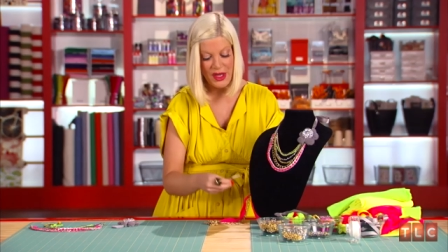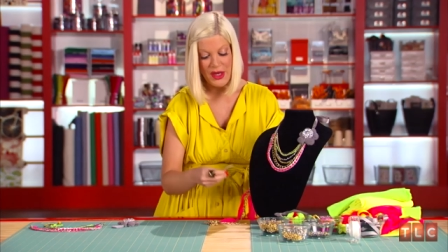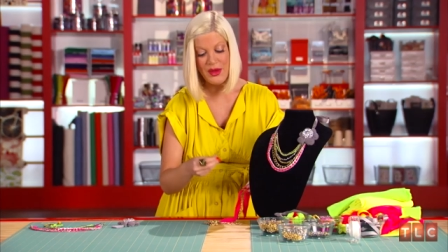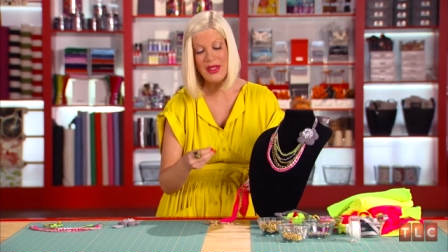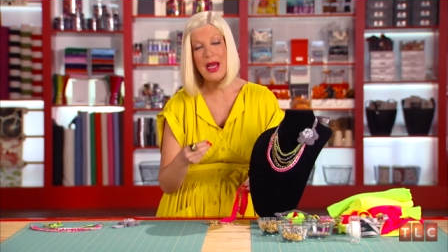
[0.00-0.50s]

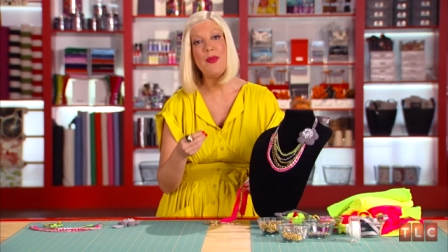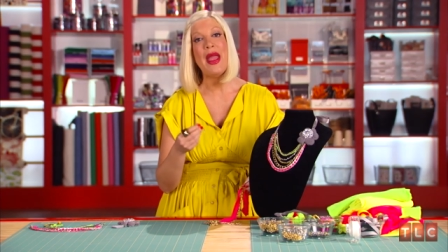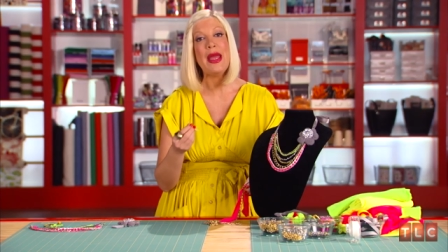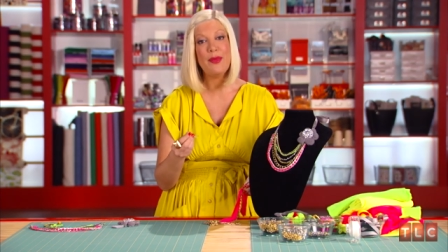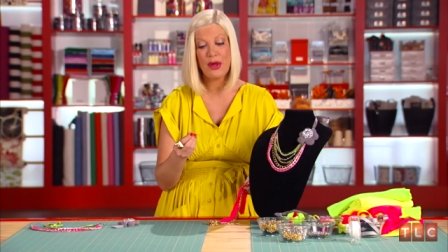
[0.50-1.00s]
use a
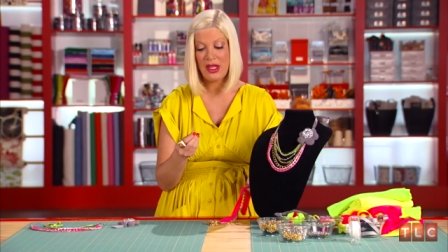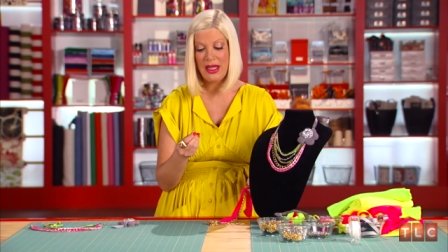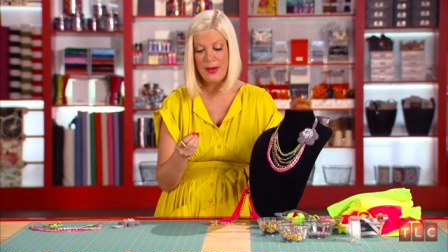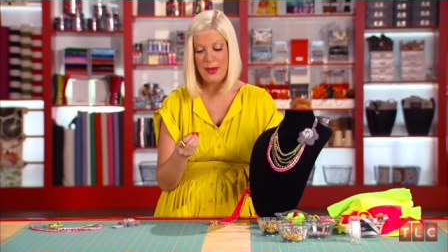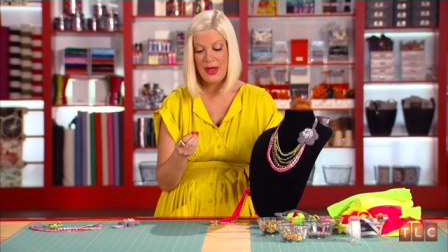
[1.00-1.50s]
paper
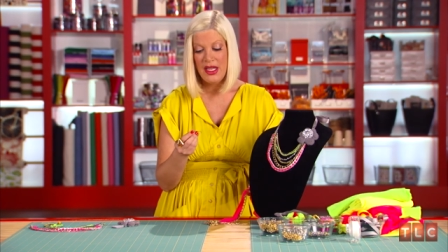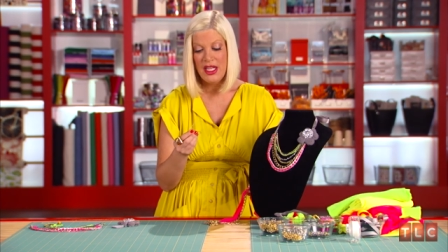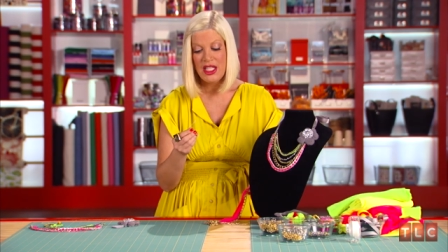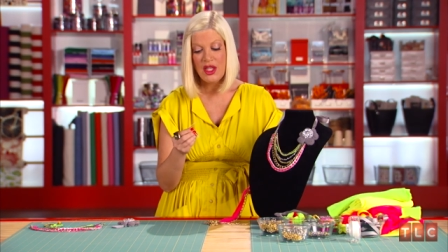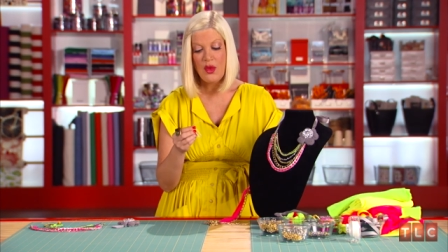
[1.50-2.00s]
clip.
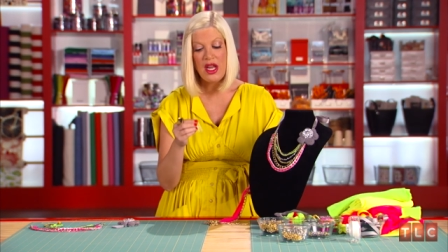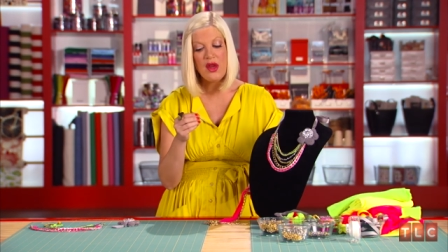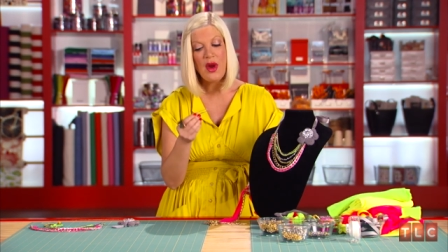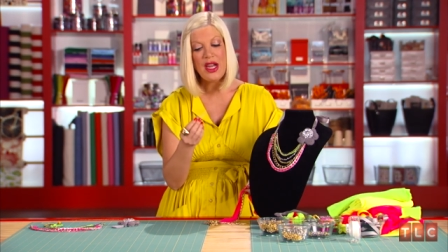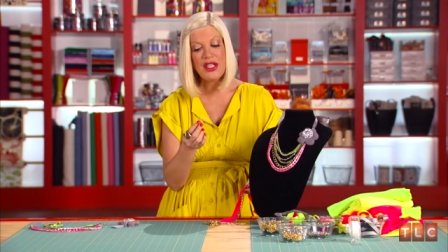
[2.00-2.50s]
So what
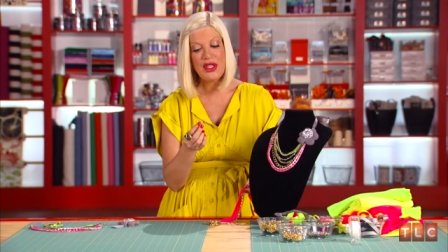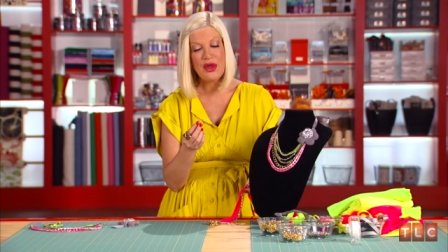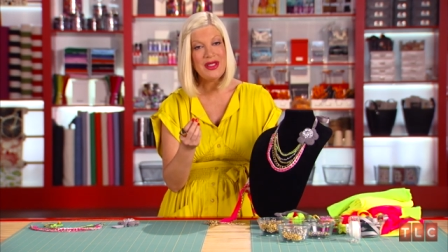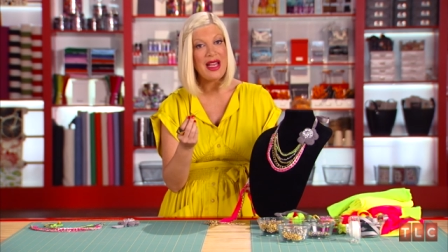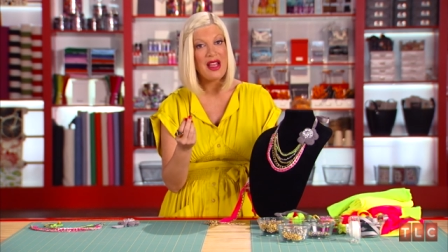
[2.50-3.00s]
you wanna
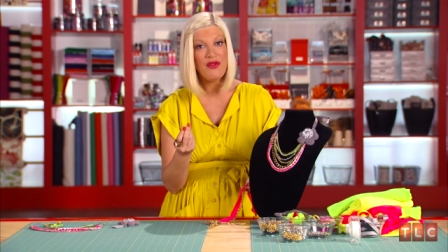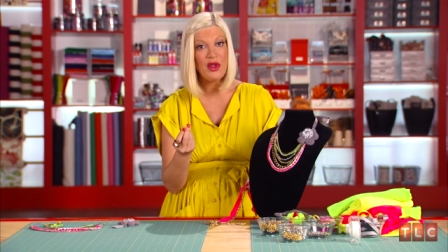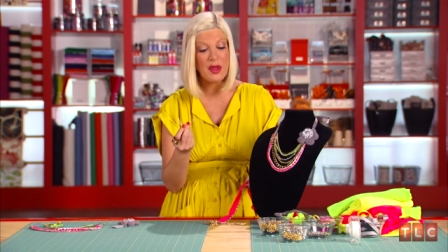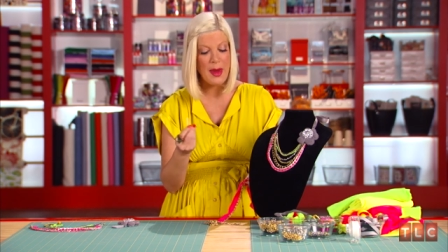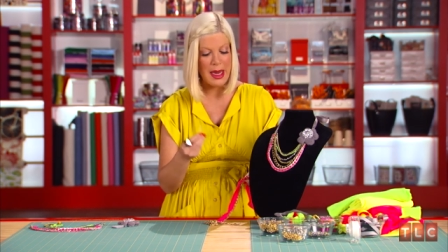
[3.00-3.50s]
do is
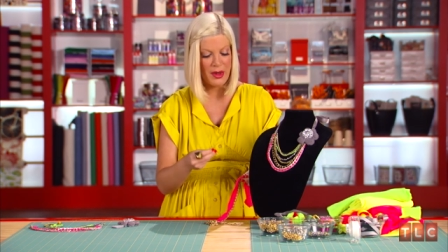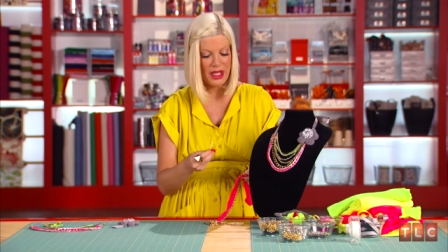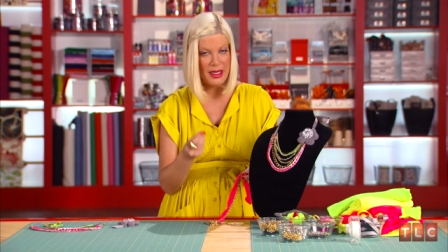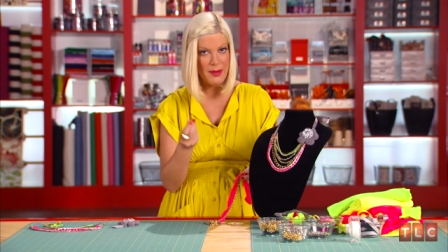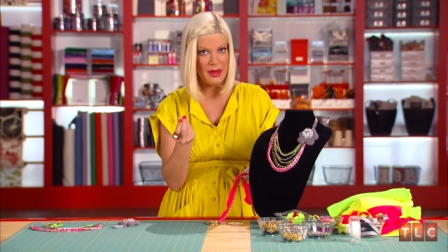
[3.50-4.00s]
unfold the paper
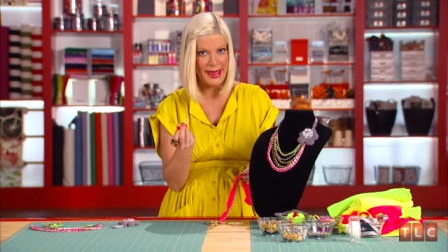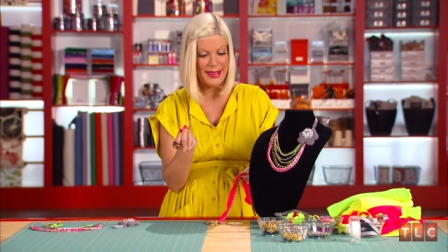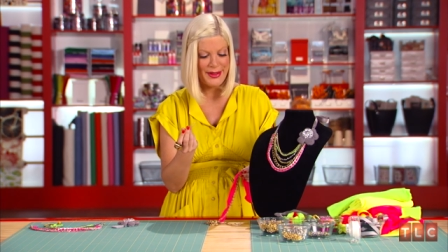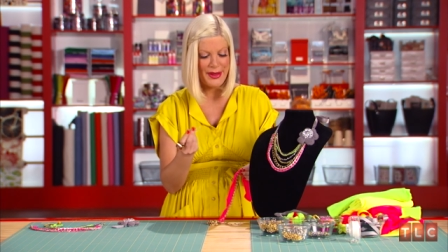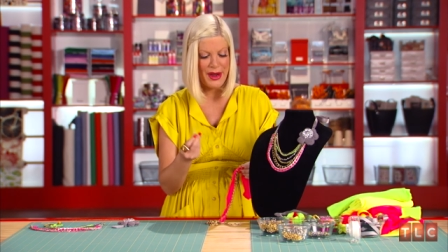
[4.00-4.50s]
clip
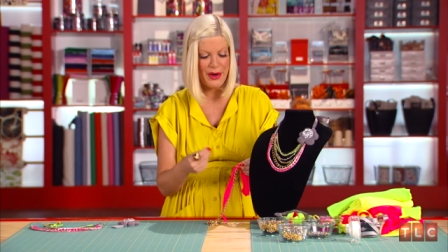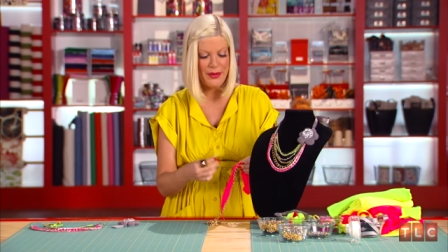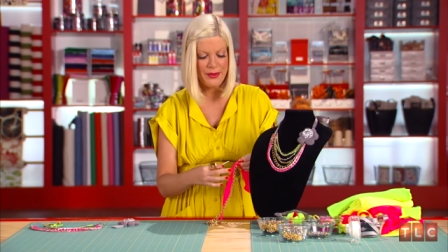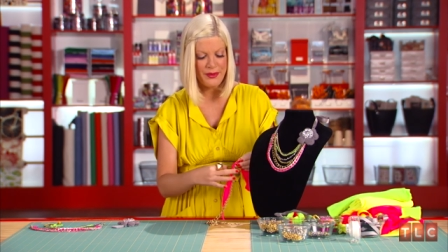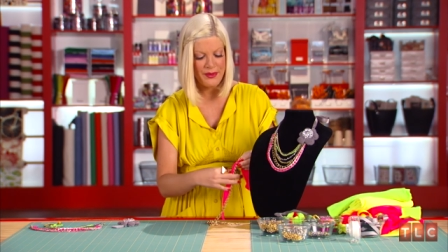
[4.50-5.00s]
like so,